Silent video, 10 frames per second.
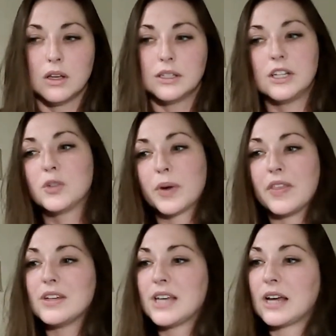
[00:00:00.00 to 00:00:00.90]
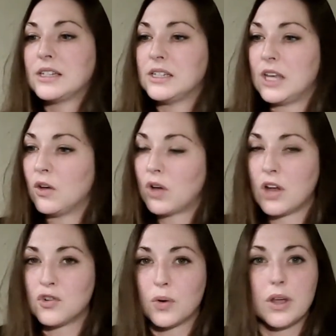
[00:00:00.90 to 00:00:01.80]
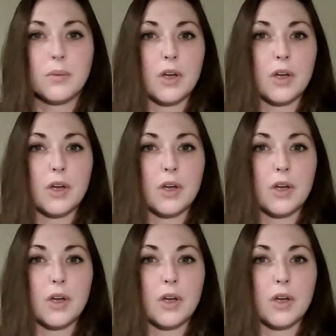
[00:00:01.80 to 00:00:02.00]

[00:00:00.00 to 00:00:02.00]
Since we're in the Texas Hill Country,